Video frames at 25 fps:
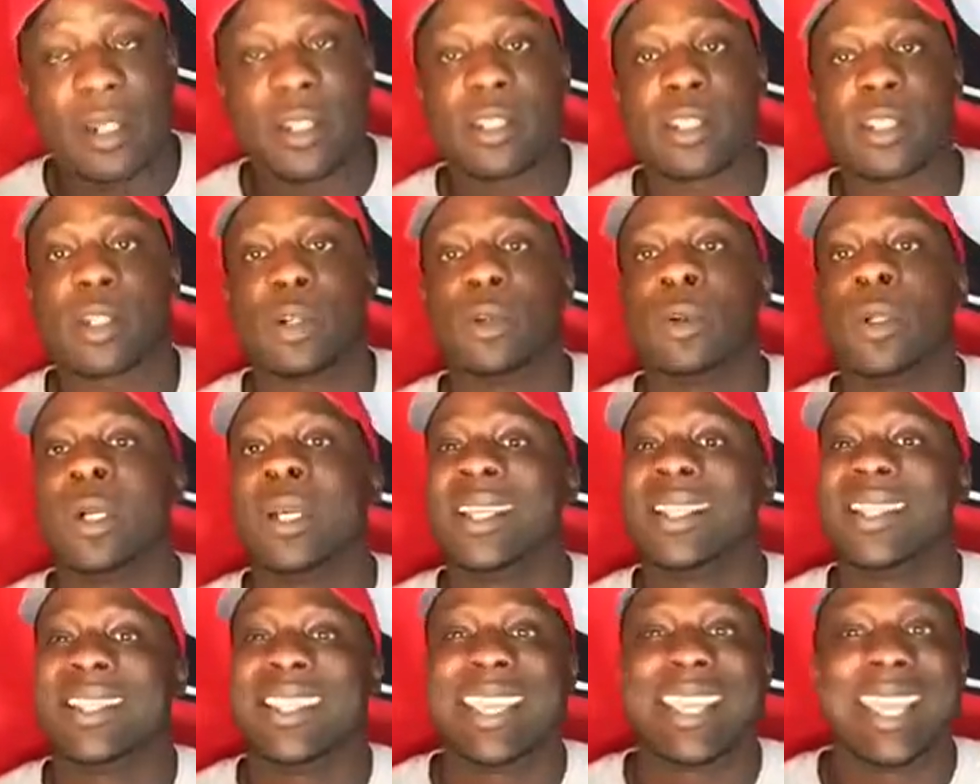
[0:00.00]
So
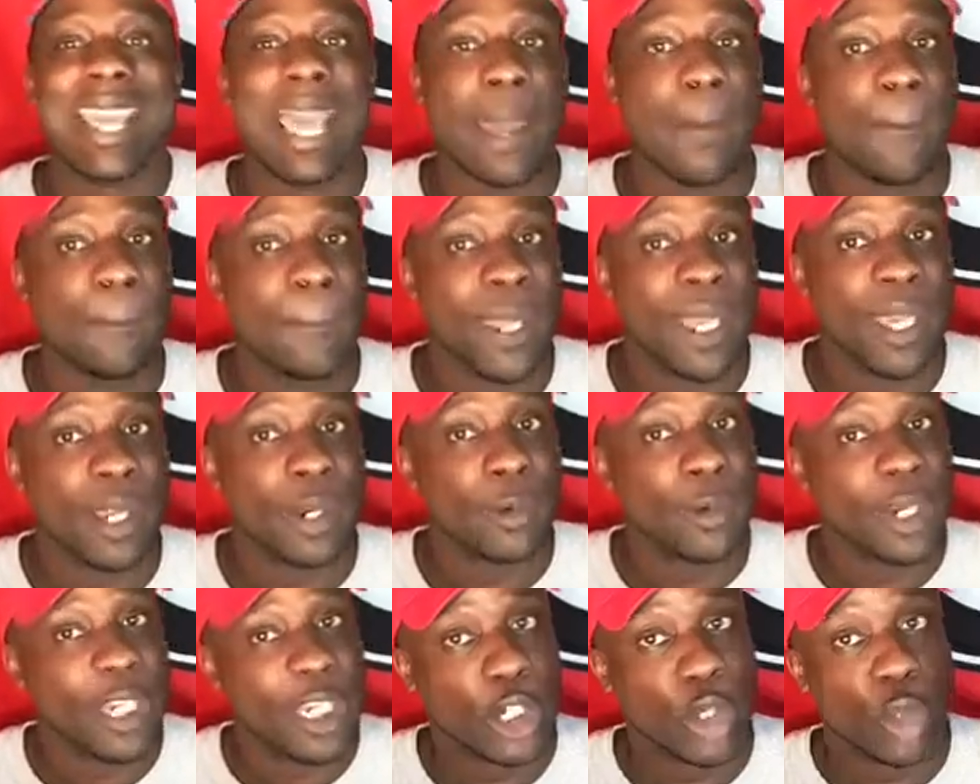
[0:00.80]
they got
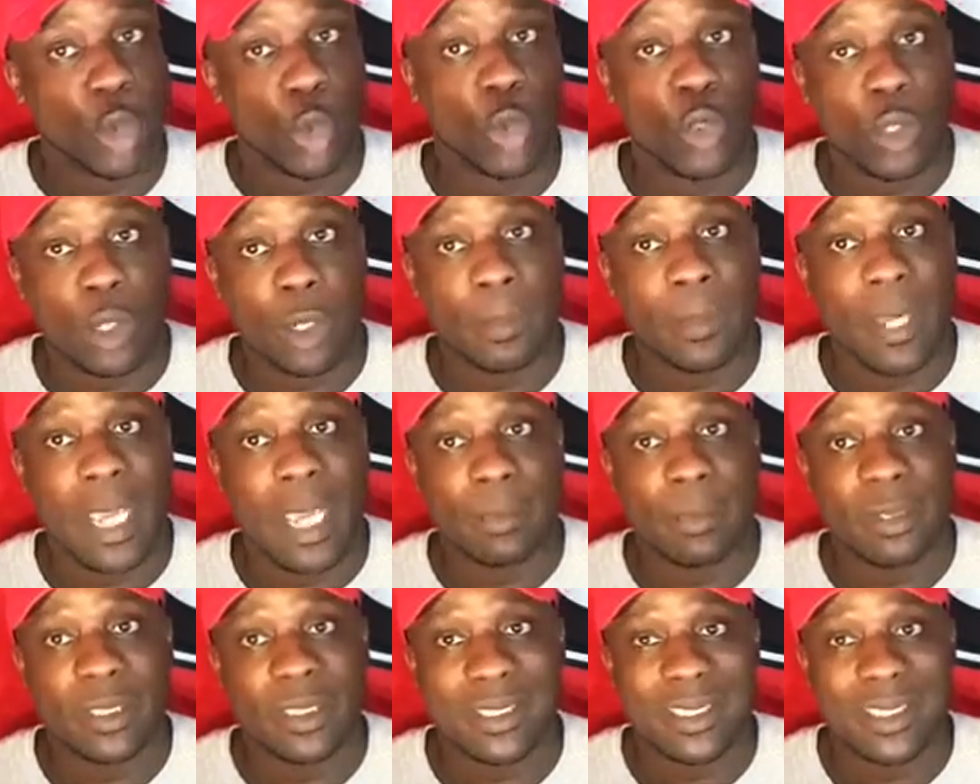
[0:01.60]
better at the quarterback
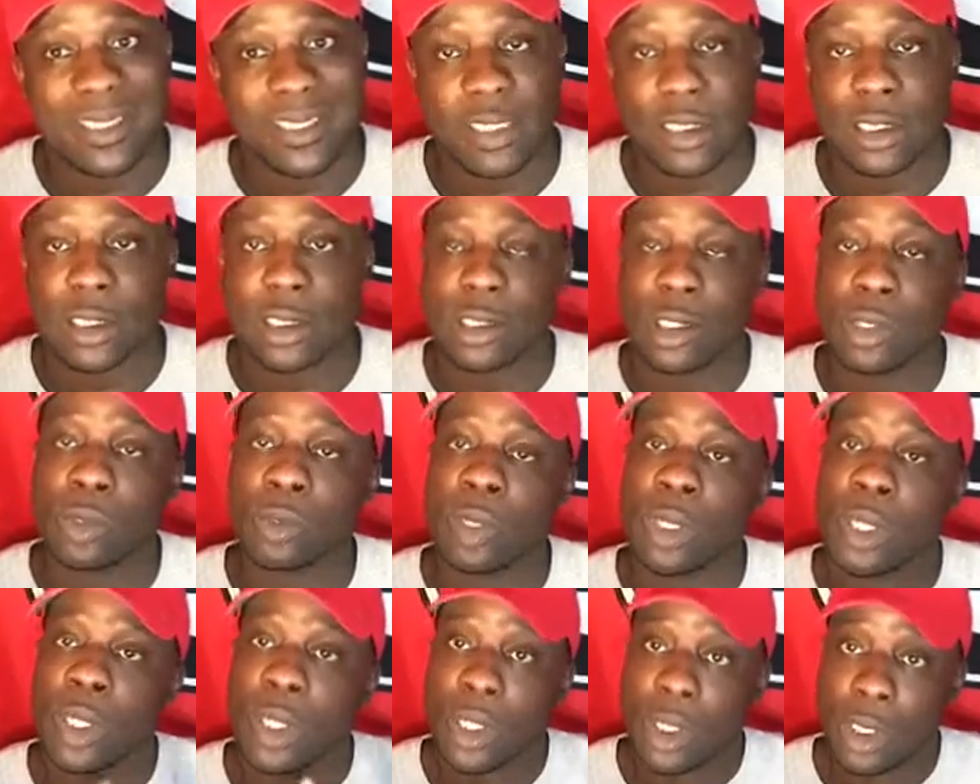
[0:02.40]
position. So
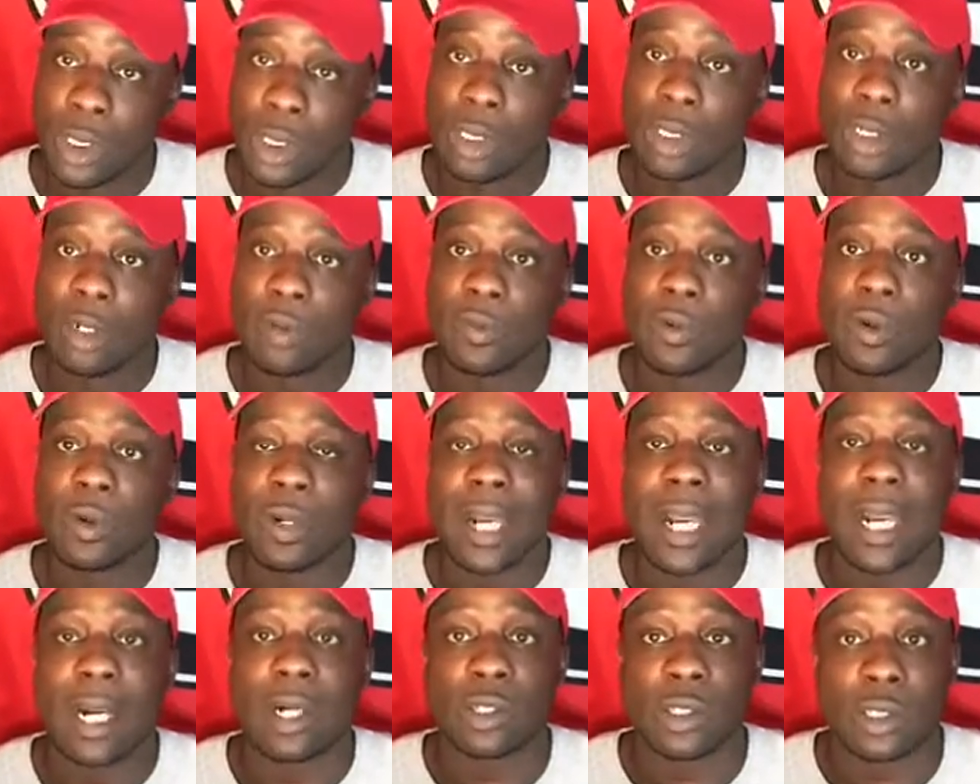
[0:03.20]
look for
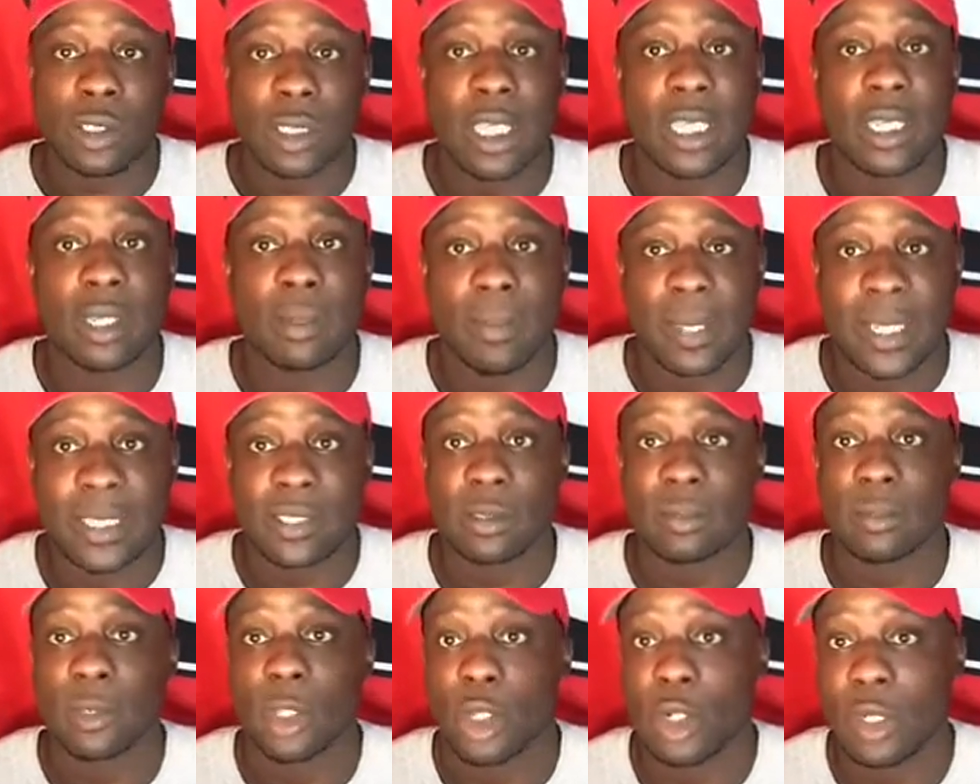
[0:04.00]
Ohio State to make
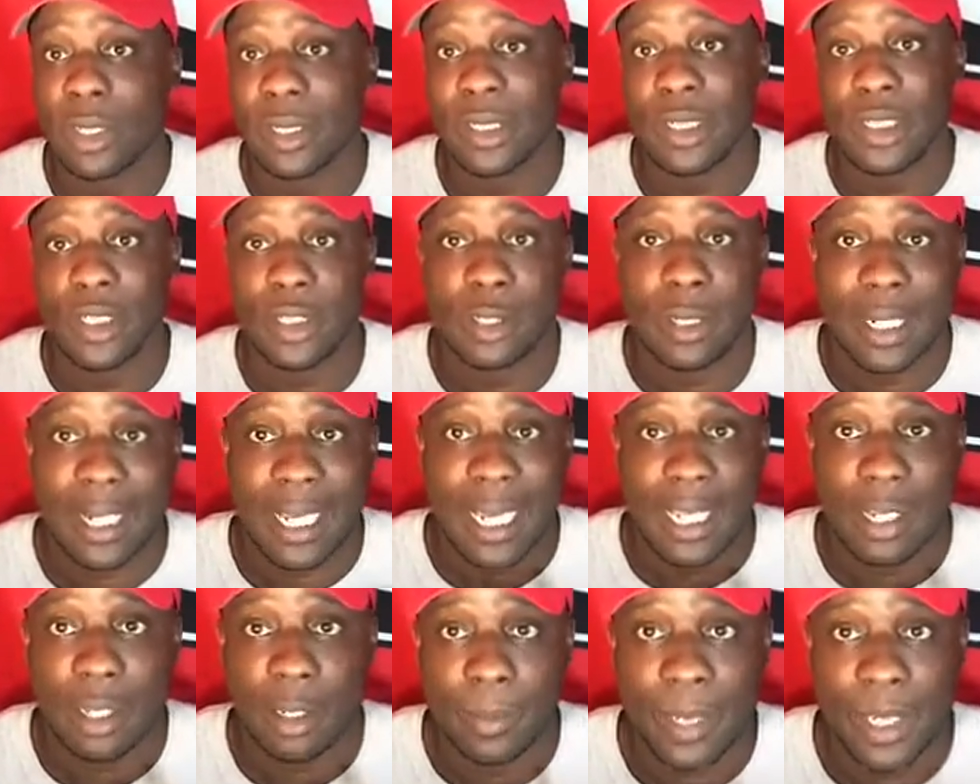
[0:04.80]
some noise this year. I
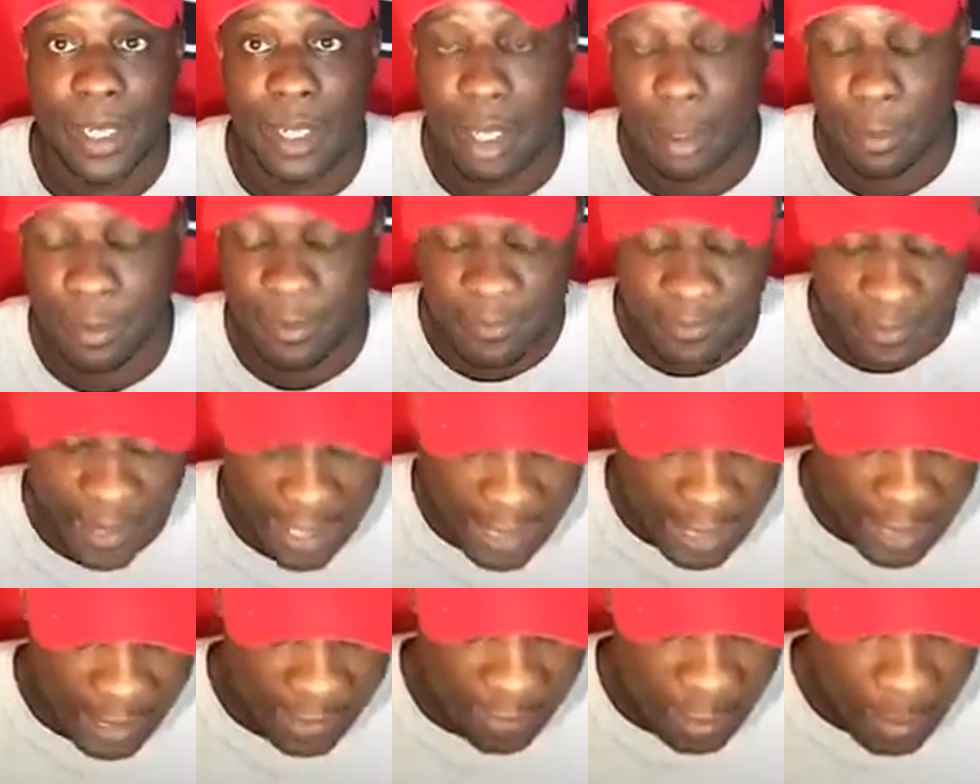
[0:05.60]
got them at number
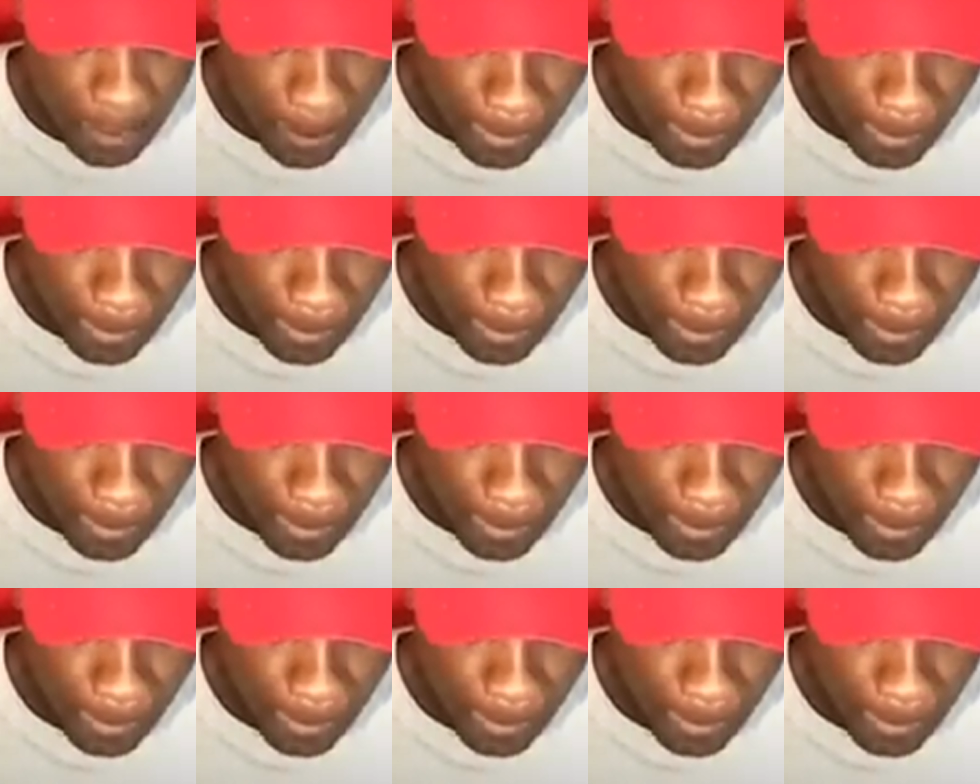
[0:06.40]
five.